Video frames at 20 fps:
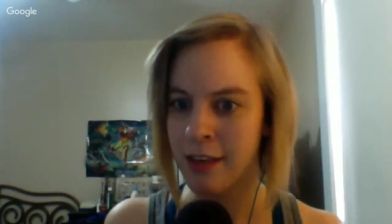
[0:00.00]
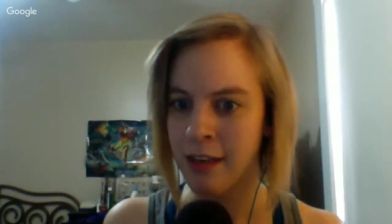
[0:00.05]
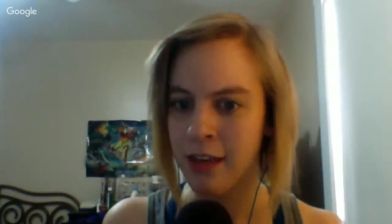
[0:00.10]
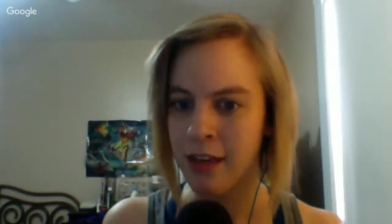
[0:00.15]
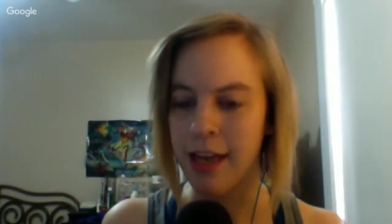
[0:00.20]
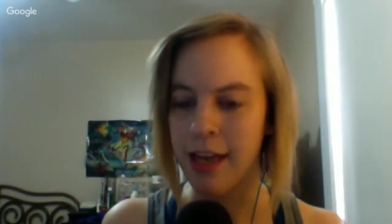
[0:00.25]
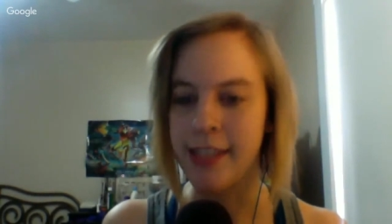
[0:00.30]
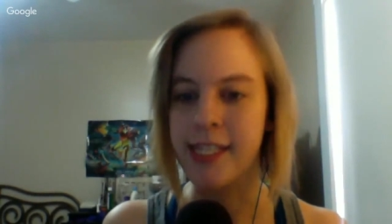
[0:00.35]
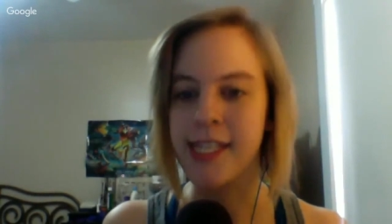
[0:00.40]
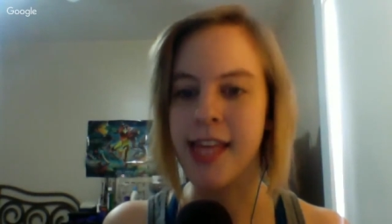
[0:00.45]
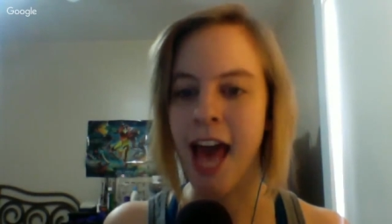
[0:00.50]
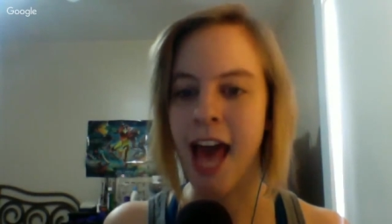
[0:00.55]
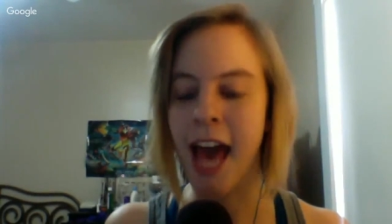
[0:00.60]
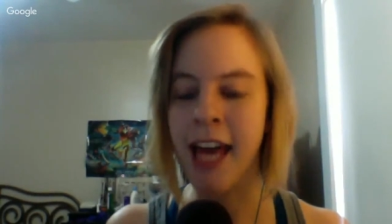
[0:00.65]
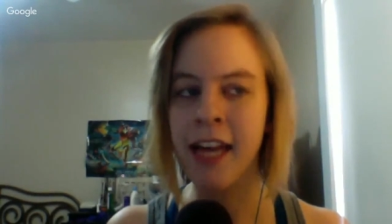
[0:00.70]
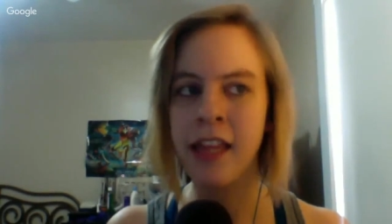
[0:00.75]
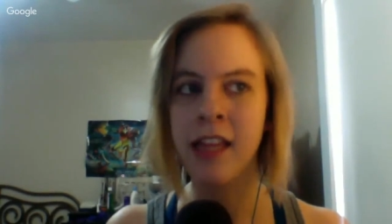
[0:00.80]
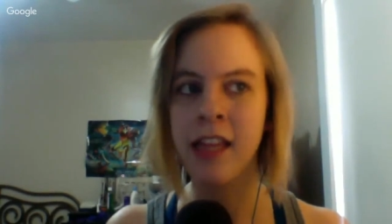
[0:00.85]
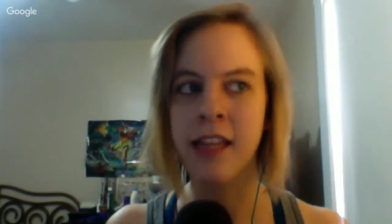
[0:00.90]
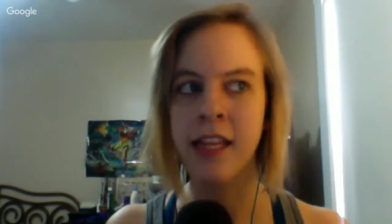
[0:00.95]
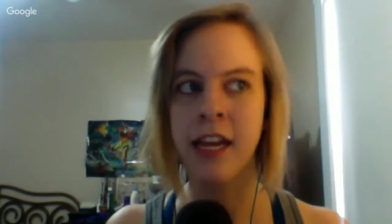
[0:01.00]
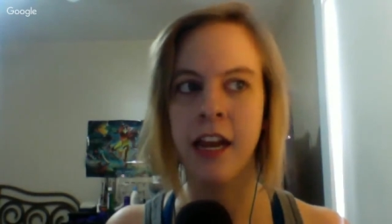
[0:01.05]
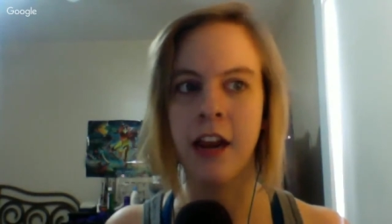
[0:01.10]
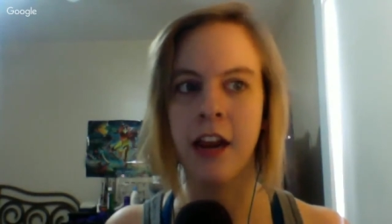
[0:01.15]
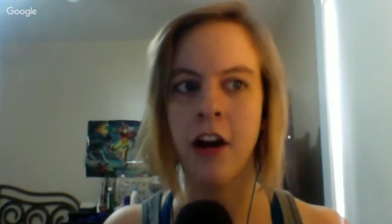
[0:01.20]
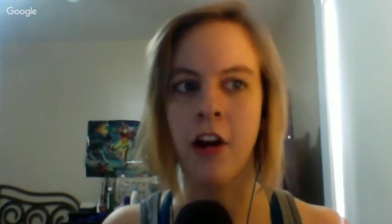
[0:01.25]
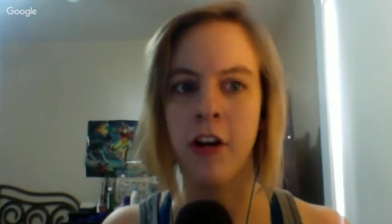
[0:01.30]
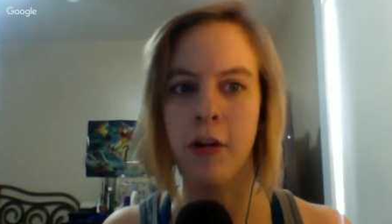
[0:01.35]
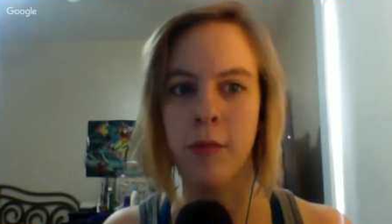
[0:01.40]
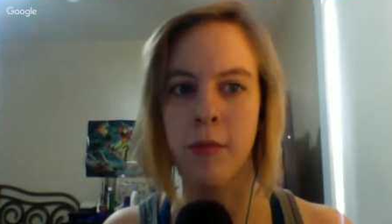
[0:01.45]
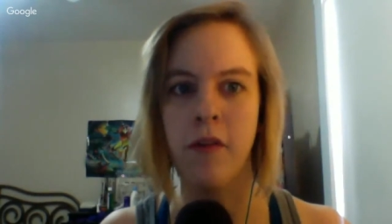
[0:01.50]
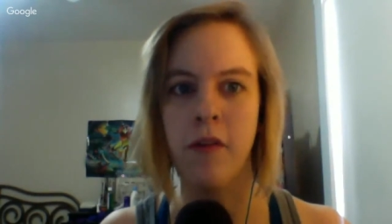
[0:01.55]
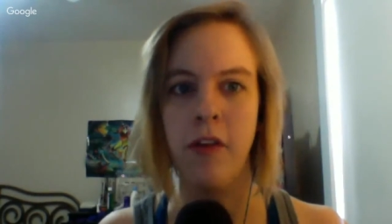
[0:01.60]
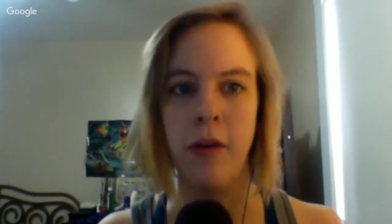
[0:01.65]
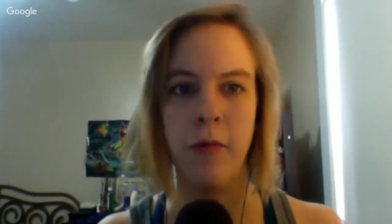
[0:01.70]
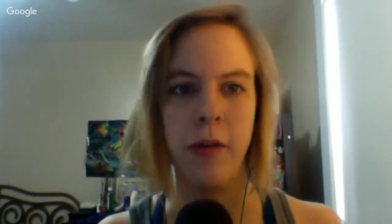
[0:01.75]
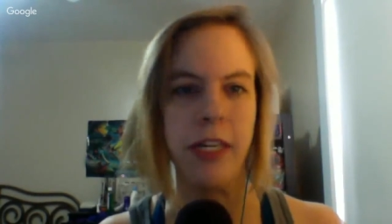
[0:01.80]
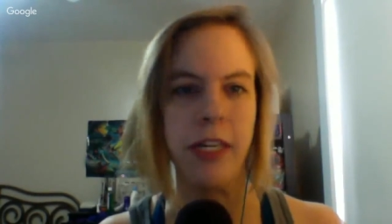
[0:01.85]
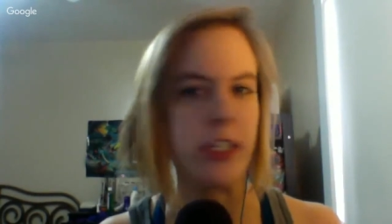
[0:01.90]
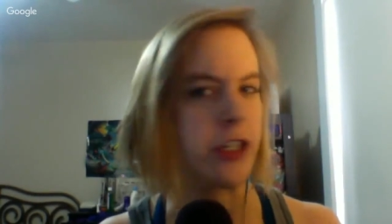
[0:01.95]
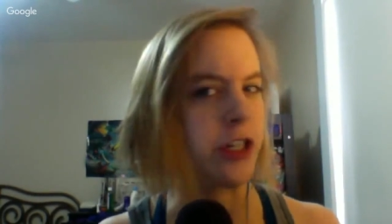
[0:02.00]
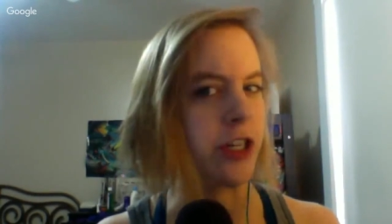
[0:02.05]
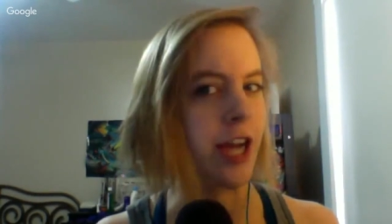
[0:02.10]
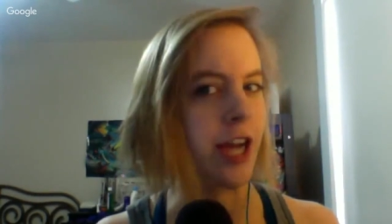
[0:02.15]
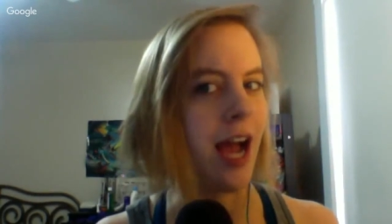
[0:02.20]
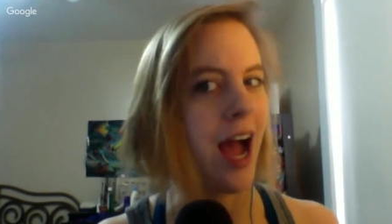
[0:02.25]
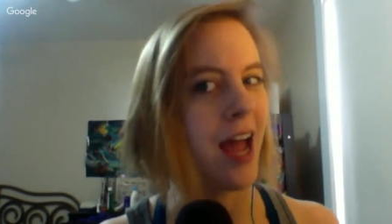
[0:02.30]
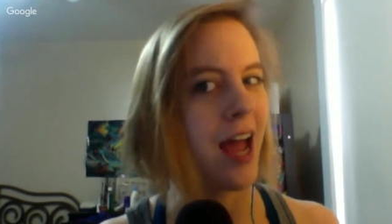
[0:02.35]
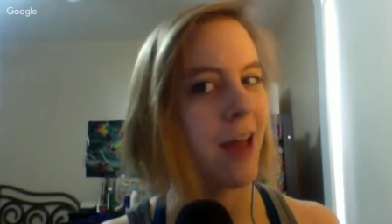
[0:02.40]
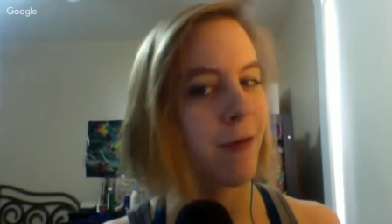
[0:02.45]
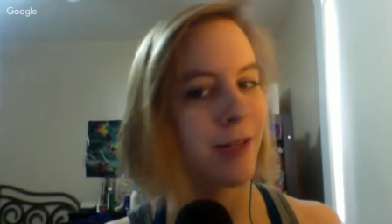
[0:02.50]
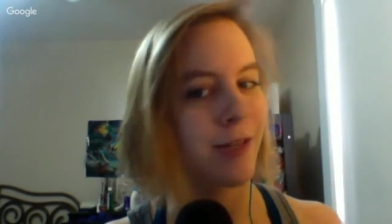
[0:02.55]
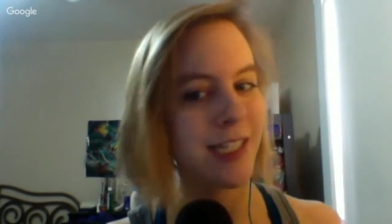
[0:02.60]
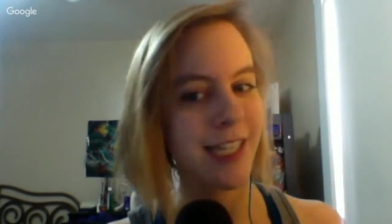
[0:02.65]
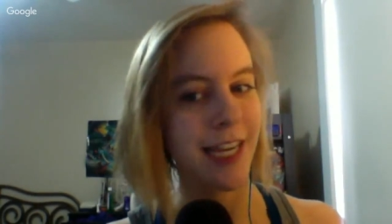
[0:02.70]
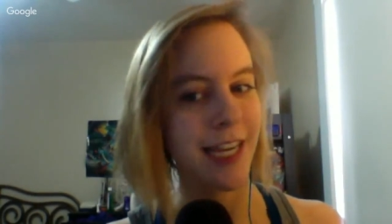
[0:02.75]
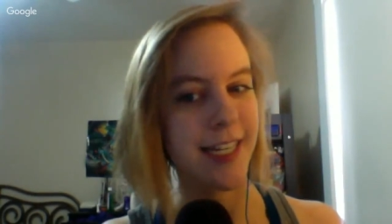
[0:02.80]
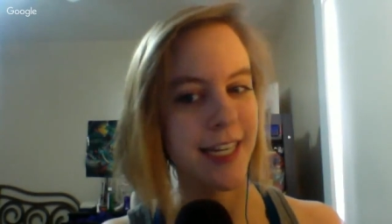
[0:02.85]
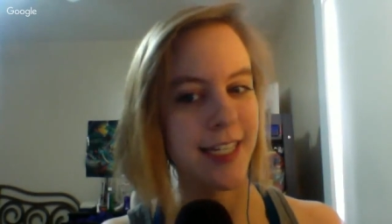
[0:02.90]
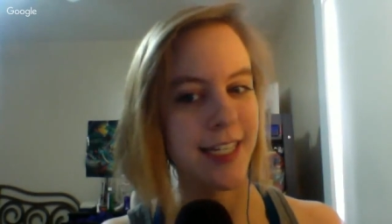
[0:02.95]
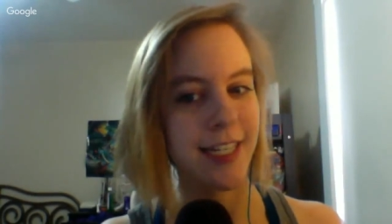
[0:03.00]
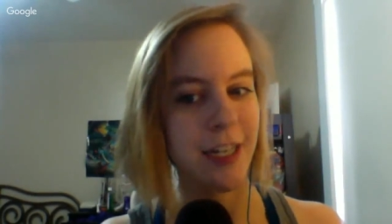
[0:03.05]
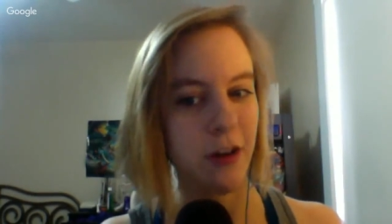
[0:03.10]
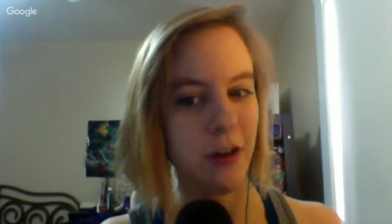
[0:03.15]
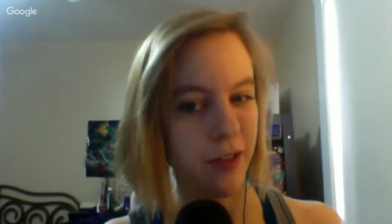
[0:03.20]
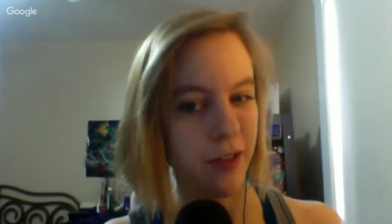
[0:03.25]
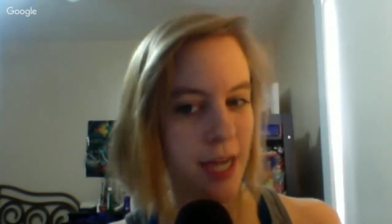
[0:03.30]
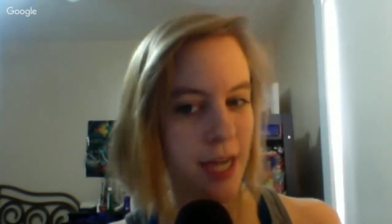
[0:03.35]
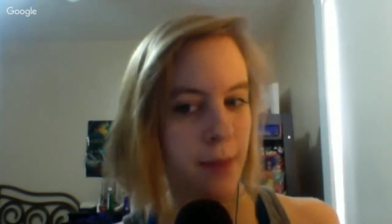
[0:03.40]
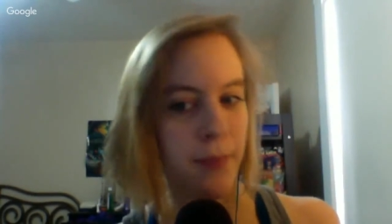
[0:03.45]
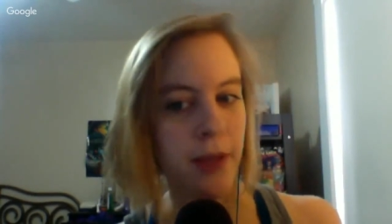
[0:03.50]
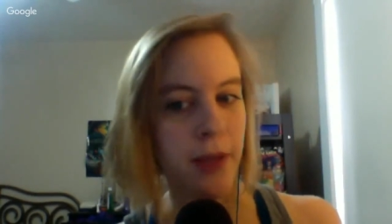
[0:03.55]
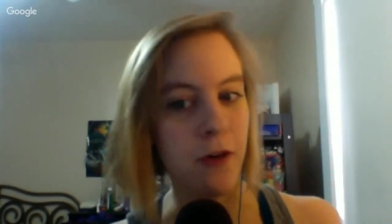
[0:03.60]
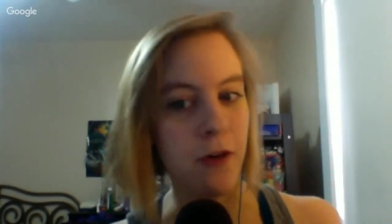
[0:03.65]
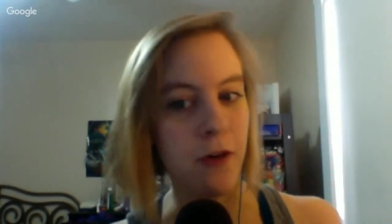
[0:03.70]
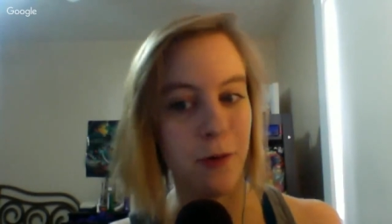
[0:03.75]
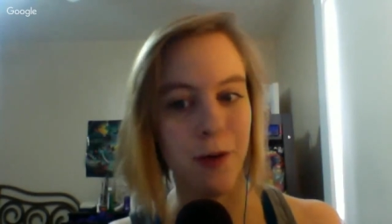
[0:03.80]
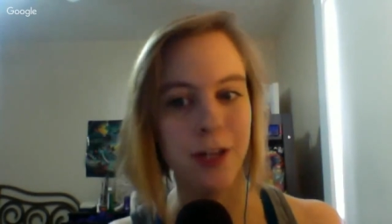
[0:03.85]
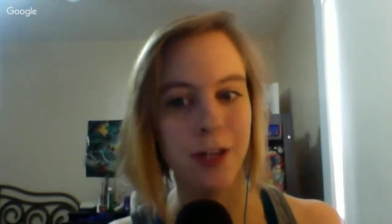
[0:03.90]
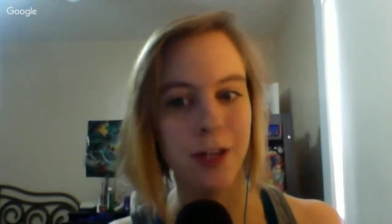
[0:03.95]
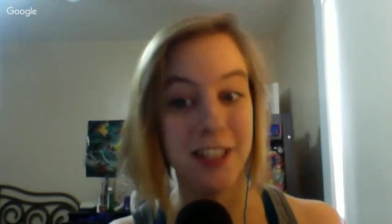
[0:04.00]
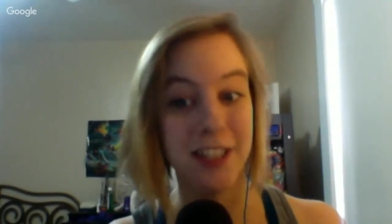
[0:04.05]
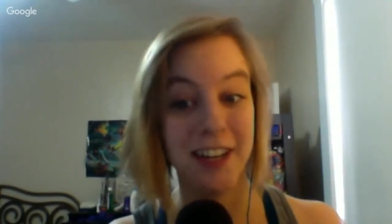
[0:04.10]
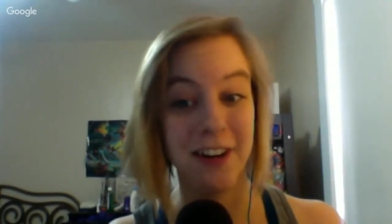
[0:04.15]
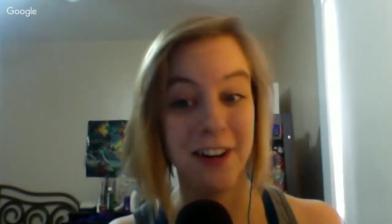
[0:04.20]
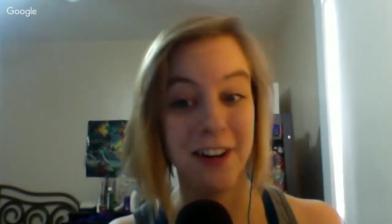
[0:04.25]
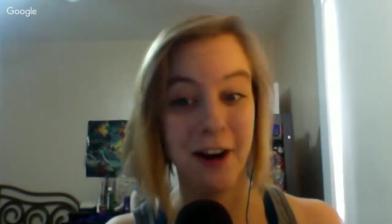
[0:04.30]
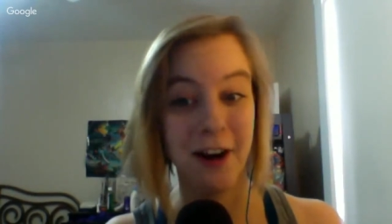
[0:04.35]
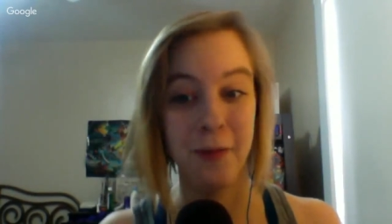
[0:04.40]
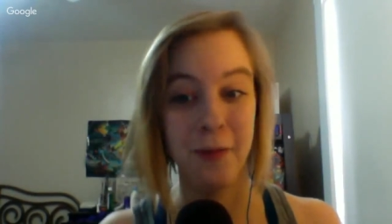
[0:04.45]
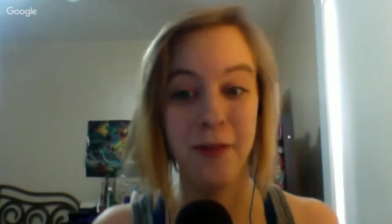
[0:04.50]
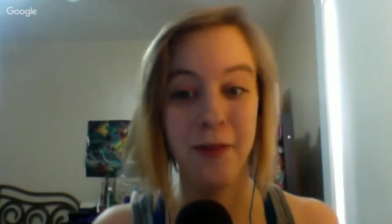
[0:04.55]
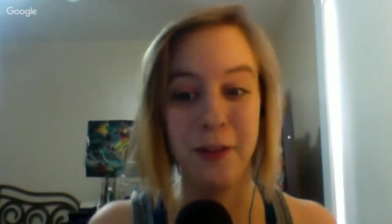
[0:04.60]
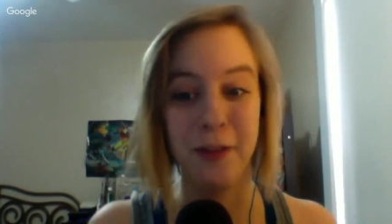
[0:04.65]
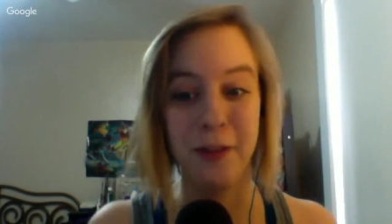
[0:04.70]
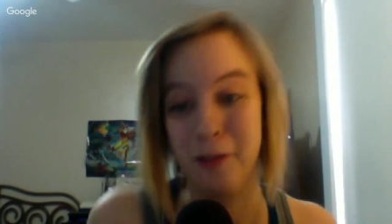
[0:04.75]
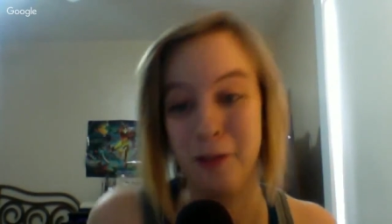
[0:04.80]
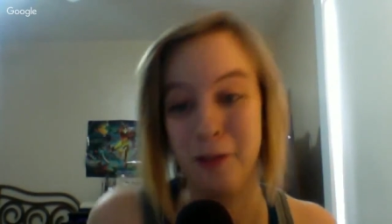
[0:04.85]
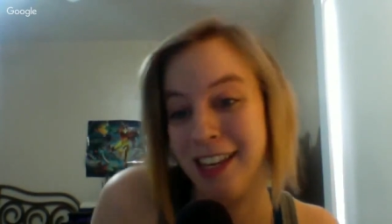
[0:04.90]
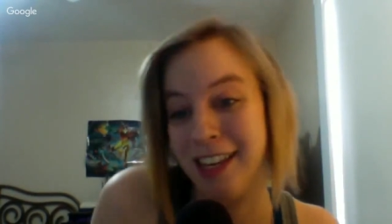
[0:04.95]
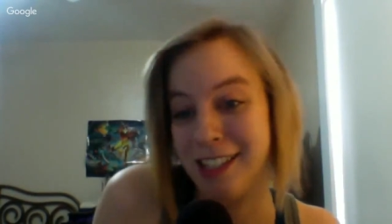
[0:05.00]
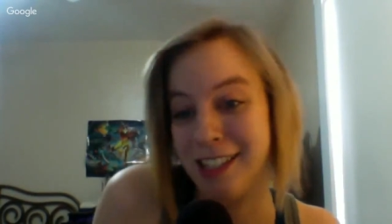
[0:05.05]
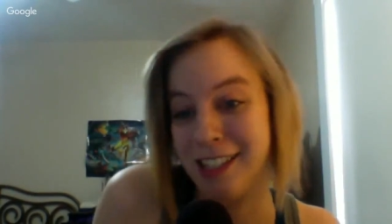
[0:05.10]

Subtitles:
It's that and the Linda Carter movie, which I would say doesn't hold up, but you could watch the Linda Carter movie if you think it's